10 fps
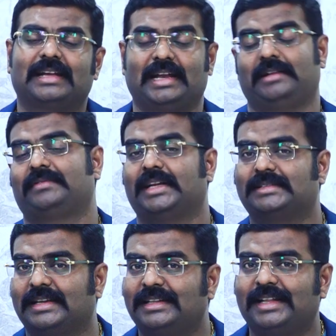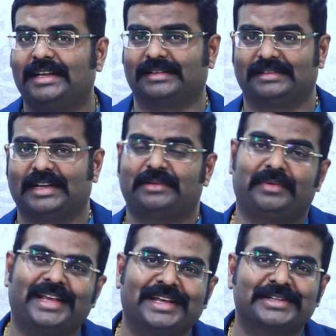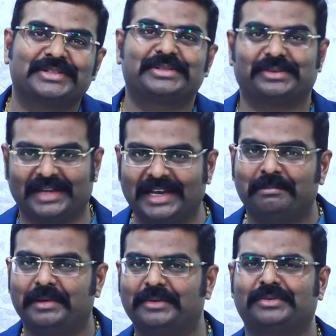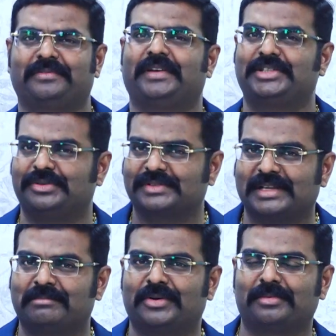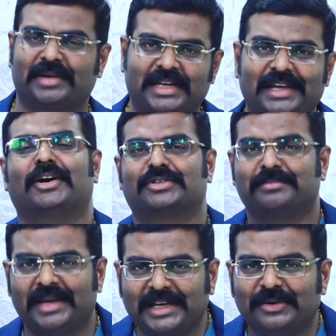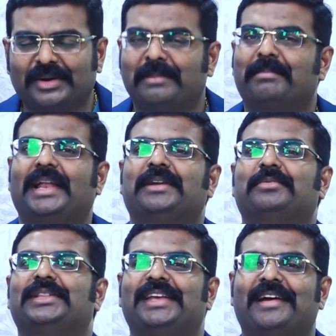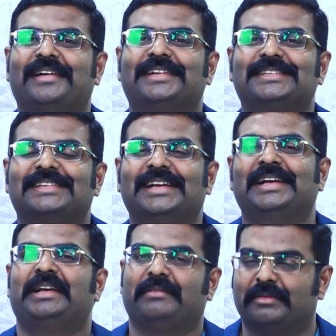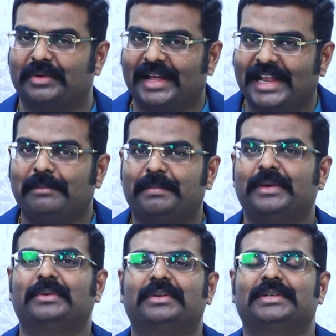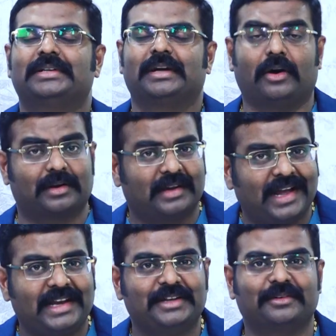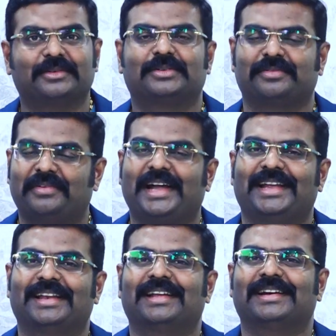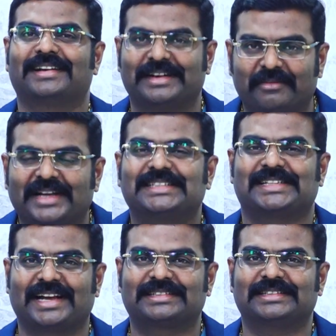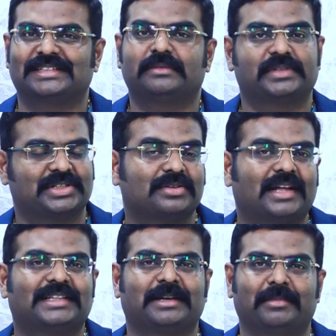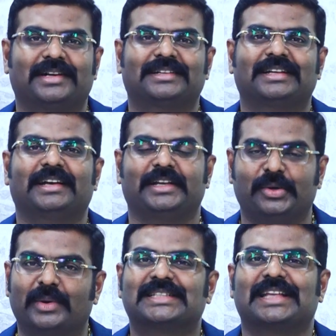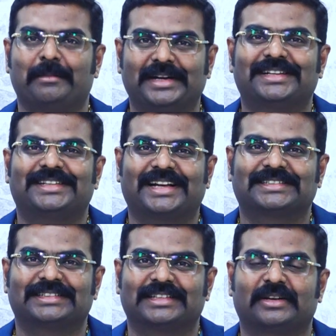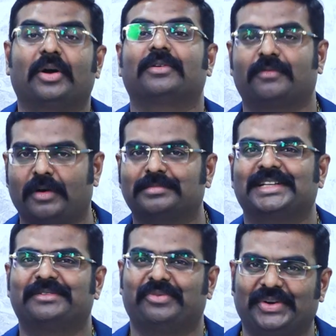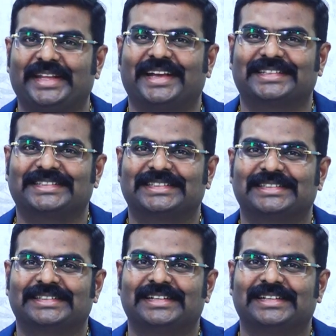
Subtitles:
And if there's anything that we can do to help you, to fetch you some more money, or to make you compliant with the IRS, we would help you or guide you to file a revised tax return, which is nothing but a US amended tax return on Form 1040X.